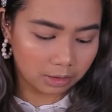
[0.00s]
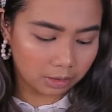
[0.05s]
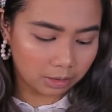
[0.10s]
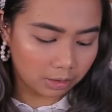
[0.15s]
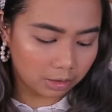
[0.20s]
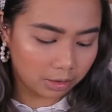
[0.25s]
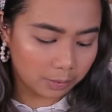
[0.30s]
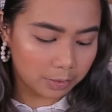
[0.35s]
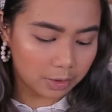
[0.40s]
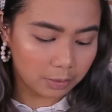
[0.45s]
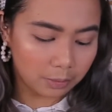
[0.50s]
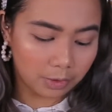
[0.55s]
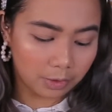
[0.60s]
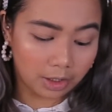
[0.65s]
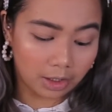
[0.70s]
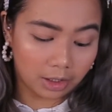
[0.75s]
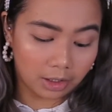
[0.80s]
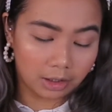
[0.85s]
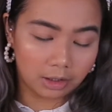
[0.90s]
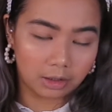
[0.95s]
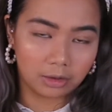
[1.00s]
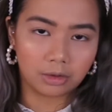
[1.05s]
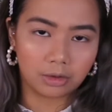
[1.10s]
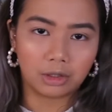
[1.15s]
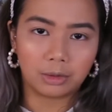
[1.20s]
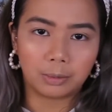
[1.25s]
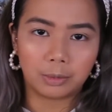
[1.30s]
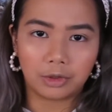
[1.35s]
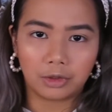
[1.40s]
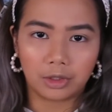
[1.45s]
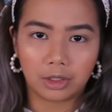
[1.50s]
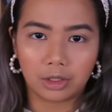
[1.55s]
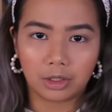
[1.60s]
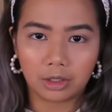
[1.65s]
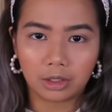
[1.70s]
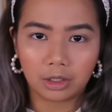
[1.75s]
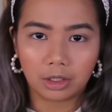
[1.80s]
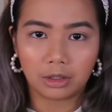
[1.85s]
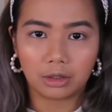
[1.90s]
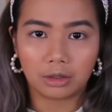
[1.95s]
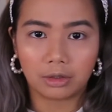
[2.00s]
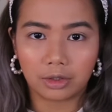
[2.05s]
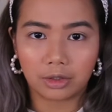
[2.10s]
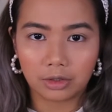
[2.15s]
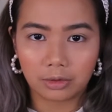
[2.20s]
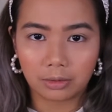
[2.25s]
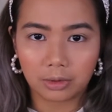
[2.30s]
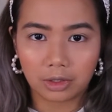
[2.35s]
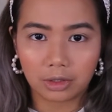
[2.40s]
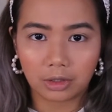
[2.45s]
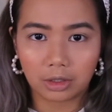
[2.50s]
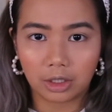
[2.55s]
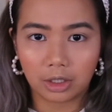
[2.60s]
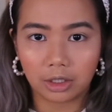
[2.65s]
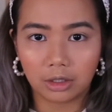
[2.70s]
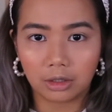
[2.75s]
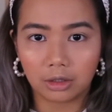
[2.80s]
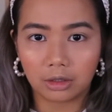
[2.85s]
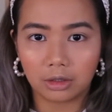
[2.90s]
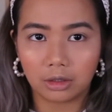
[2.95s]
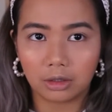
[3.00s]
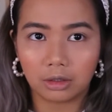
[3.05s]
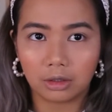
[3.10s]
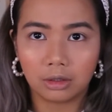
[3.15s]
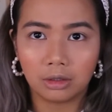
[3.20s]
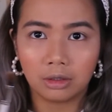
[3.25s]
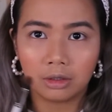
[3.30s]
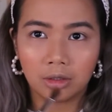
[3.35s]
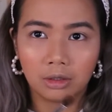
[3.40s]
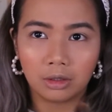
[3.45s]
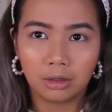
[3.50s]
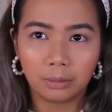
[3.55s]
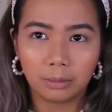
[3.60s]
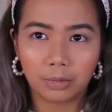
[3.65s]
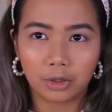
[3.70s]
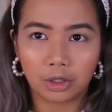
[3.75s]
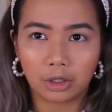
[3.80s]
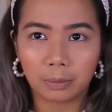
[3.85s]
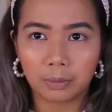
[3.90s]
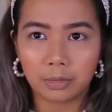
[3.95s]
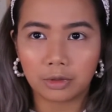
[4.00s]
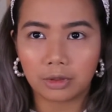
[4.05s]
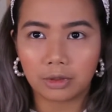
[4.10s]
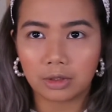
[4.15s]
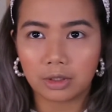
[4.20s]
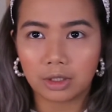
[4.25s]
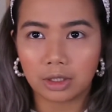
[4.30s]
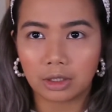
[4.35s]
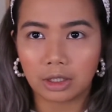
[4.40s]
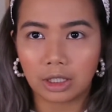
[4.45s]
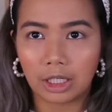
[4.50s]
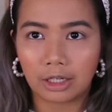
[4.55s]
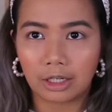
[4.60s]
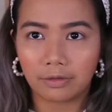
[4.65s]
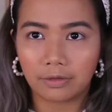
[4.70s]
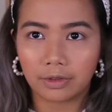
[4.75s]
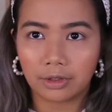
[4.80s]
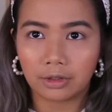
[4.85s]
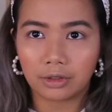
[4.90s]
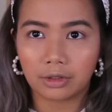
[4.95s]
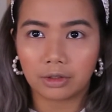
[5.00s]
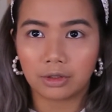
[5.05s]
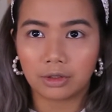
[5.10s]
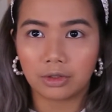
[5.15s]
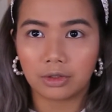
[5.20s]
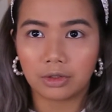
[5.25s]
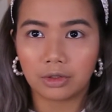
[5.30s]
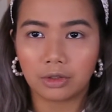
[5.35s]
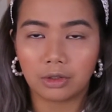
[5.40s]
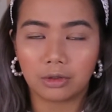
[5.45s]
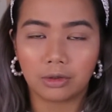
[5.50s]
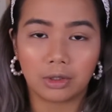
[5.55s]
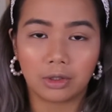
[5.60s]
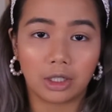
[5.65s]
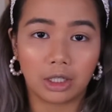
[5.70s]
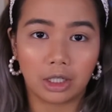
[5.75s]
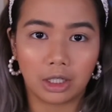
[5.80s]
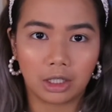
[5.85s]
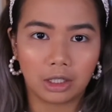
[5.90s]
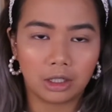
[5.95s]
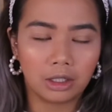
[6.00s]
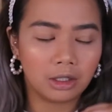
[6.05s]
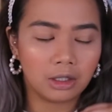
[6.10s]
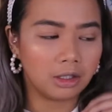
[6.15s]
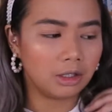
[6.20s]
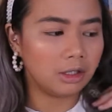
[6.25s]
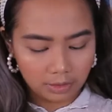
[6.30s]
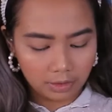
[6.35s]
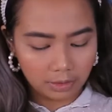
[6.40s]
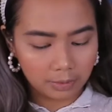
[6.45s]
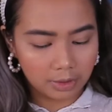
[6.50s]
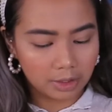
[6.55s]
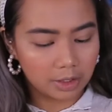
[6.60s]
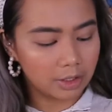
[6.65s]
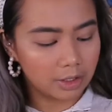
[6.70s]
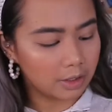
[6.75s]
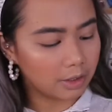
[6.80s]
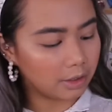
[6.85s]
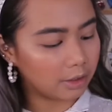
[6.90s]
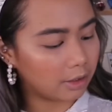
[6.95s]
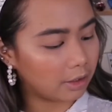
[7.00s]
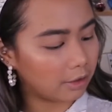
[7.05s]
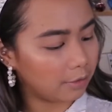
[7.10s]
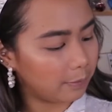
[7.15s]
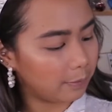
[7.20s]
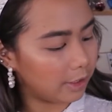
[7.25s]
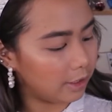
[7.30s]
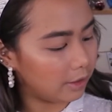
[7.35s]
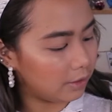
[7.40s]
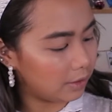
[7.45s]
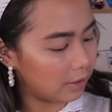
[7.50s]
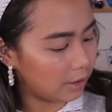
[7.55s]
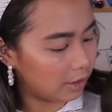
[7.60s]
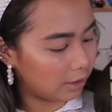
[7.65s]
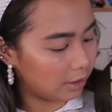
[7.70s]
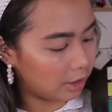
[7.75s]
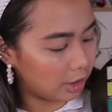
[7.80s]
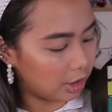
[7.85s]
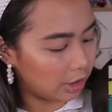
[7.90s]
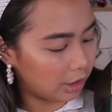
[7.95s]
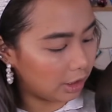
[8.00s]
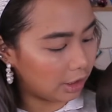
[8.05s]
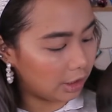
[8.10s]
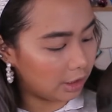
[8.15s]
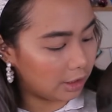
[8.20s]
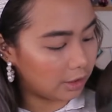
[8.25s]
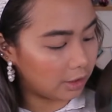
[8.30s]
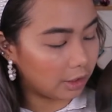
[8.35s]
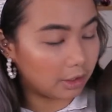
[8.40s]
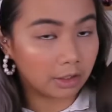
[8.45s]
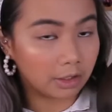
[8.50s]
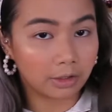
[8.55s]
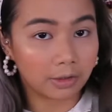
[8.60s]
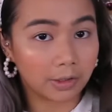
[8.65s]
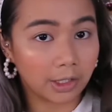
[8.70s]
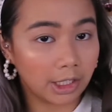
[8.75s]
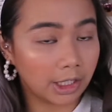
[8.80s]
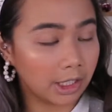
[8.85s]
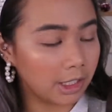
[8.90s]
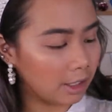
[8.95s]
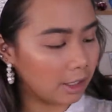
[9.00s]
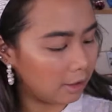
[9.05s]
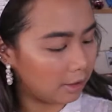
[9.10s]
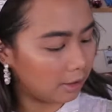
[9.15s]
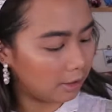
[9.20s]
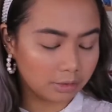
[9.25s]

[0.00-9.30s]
Corpse Bride incorporated colors, which are like all purples and lavenders, gray. So I'm gonna start off by using the shade Tall Gray.